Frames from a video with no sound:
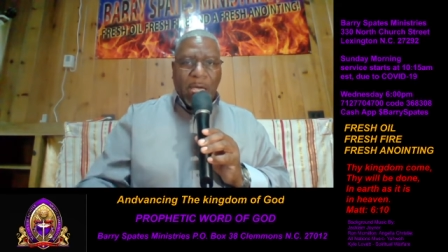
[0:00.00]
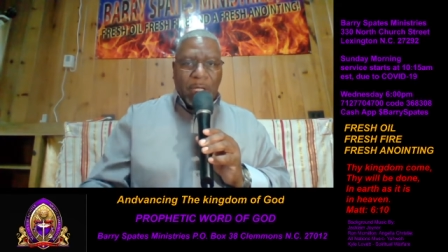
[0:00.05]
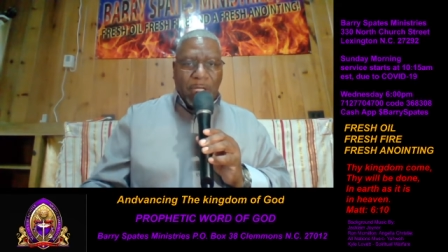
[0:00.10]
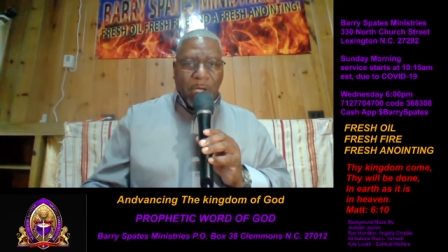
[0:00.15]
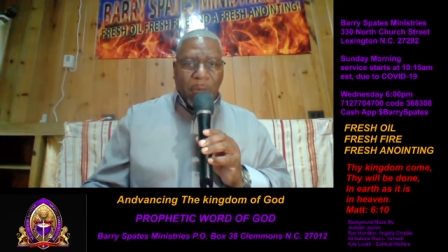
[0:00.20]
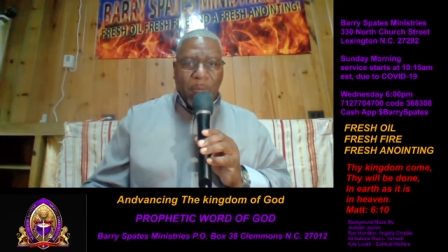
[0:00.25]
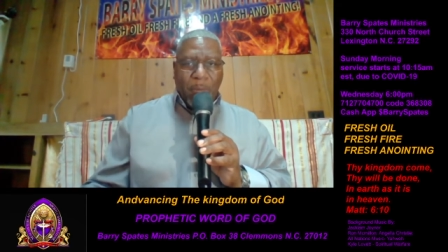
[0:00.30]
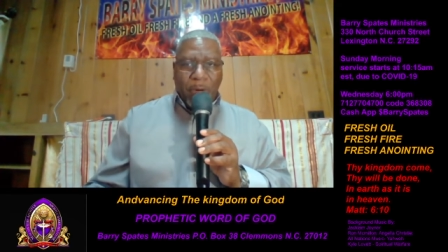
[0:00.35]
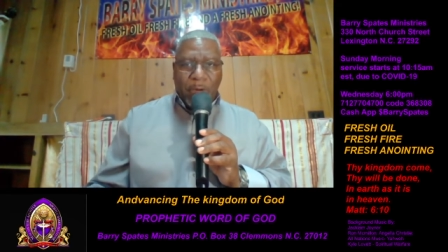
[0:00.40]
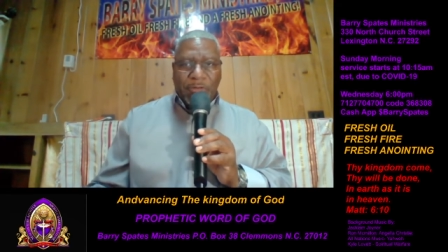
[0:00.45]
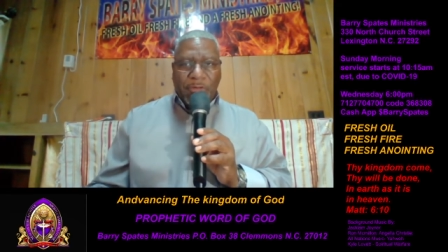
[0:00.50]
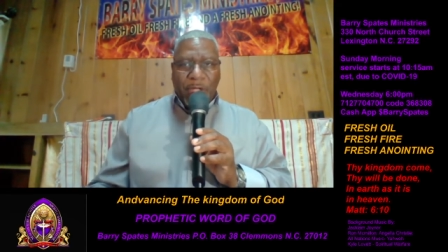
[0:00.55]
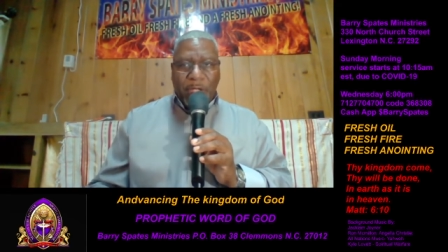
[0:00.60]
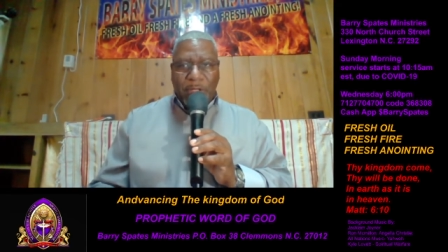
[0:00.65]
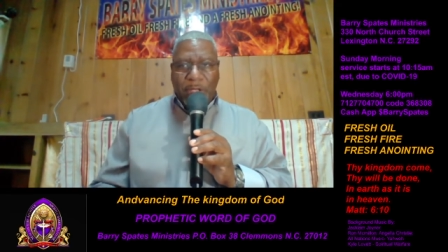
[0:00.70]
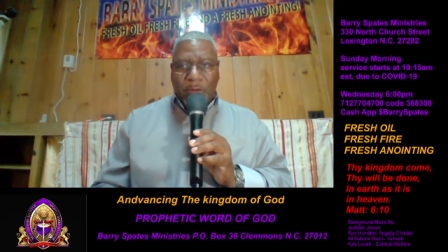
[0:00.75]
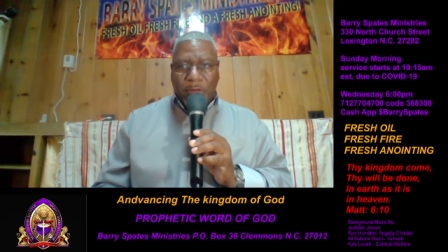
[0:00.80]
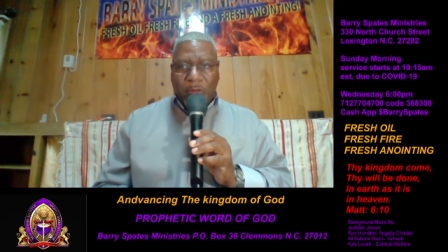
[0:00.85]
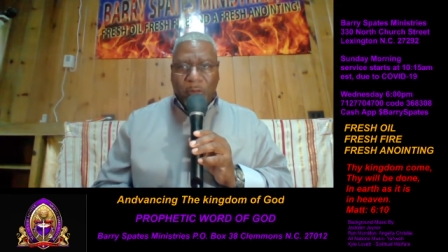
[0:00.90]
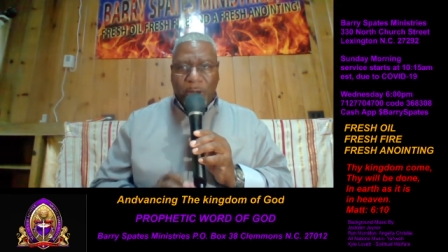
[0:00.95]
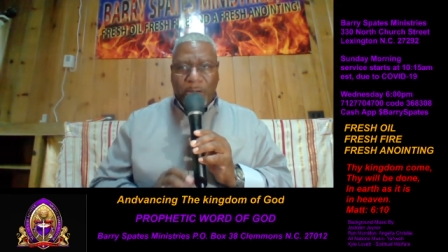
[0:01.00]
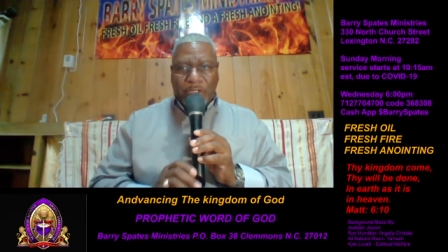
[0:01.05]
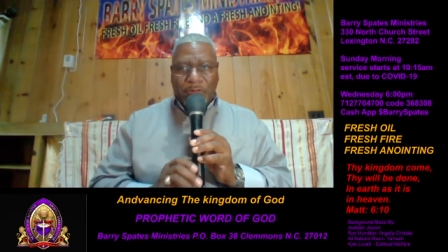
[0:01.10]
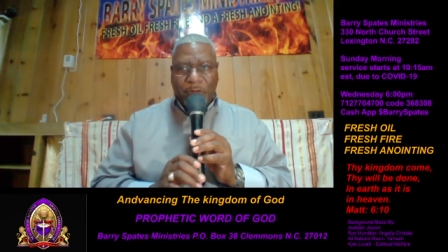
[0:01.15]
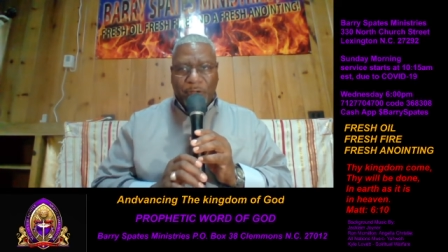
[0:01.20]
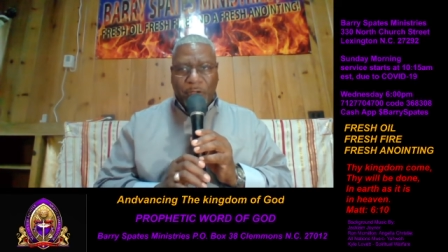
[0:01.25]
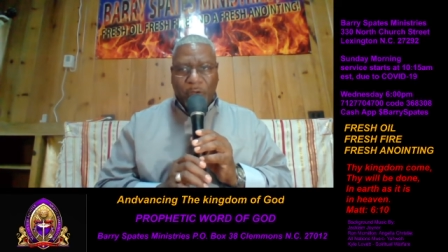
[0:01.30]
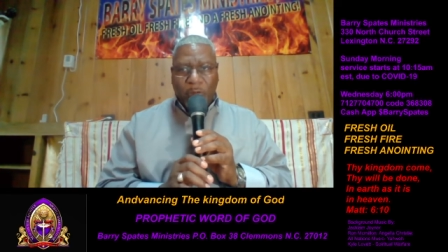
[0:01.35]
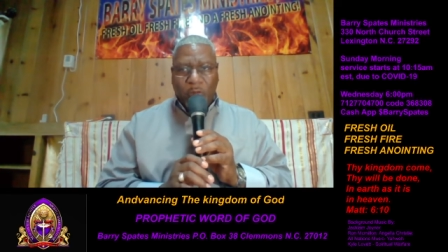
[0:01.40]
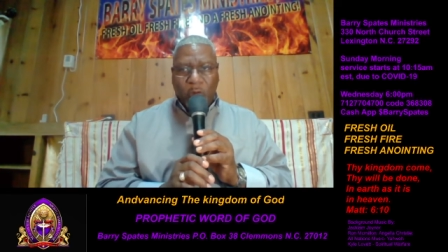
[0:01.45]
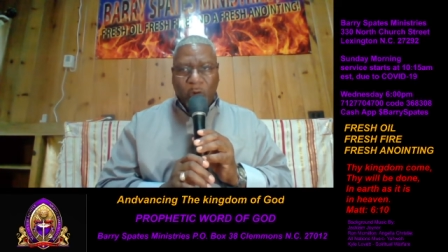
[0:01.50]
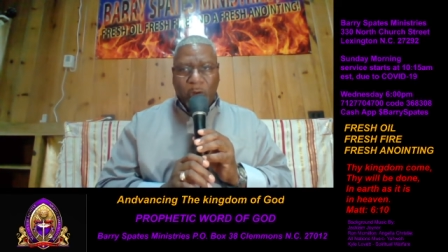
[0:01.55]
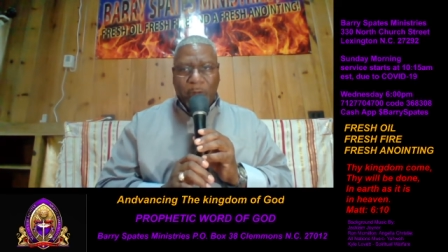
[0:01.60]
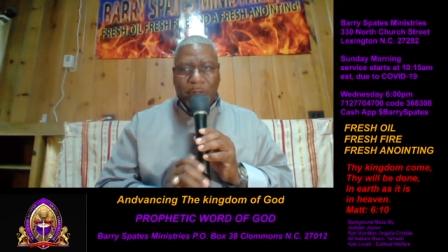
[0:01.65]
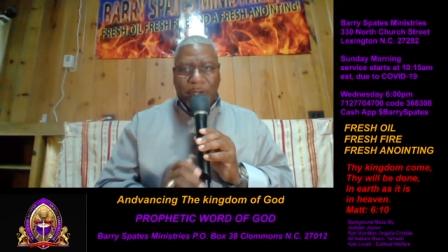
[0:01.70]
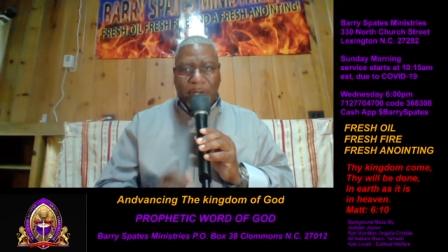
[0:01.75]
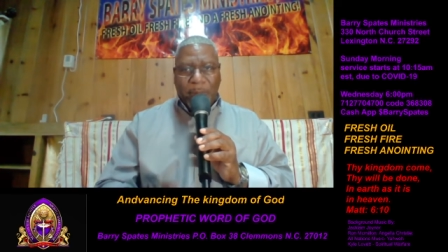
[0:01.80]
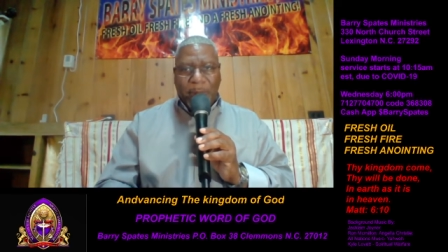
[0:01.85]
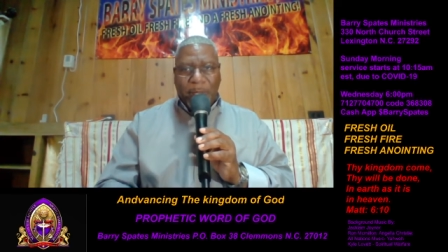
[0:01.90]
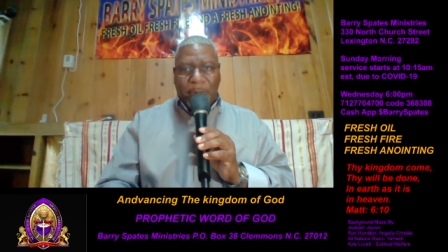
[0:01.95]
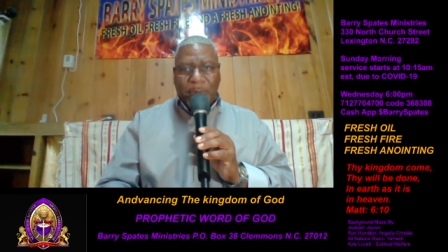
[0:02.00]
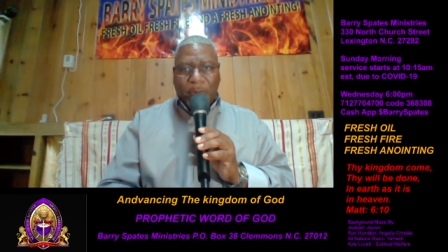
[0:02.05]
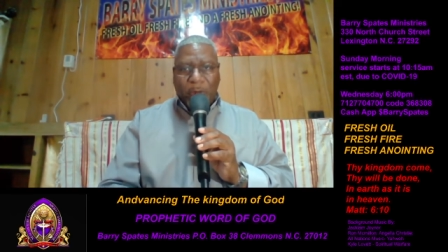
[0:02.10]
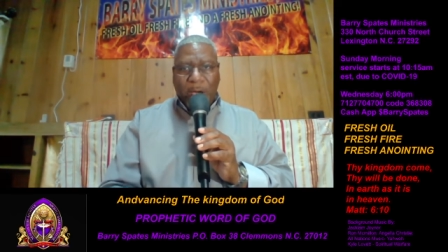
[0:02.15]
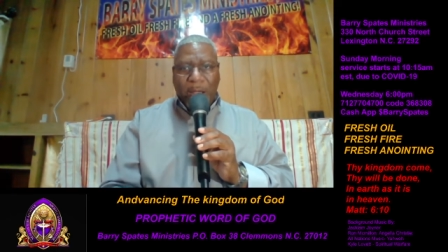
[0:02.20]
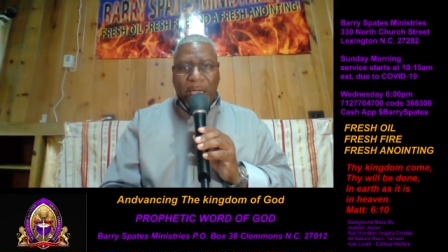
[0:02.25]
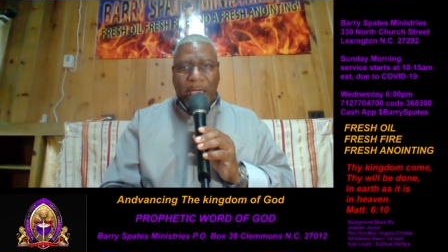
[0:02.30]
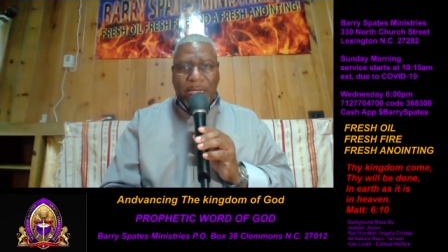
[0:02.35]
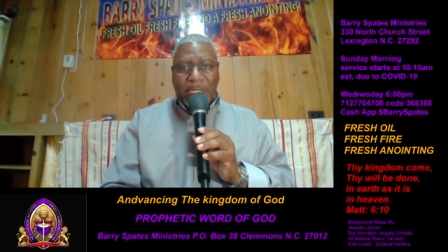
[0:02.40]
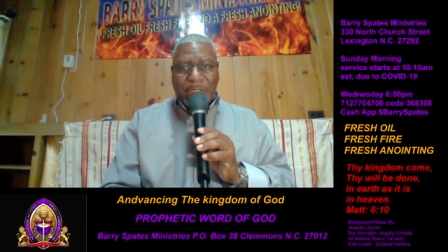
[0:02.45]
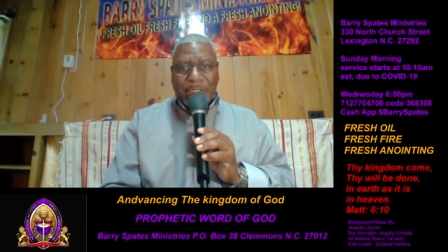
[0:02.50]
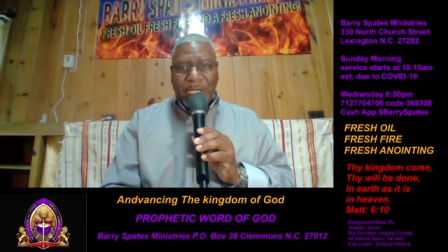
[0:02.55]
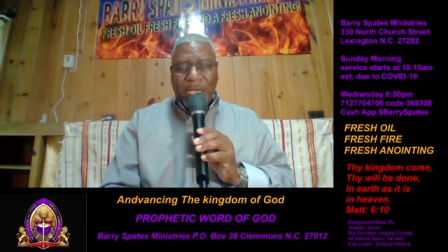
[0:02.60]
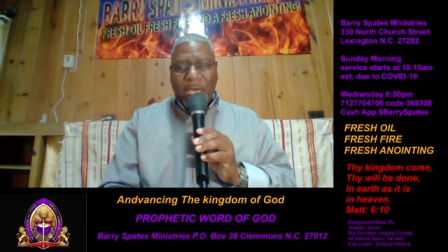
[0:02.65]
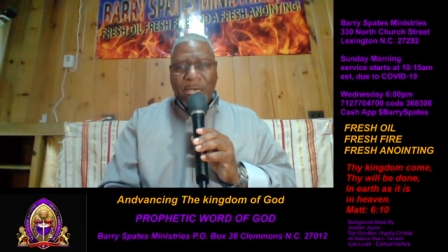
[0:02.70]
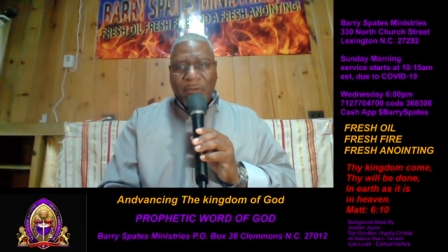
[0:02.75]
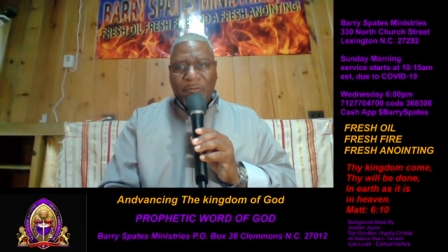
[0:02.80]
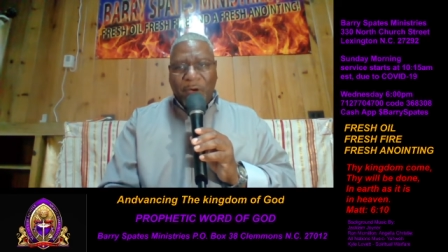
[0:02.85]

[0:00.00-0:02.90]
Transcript: your mercy, and your grace, for you're worthy to be praised.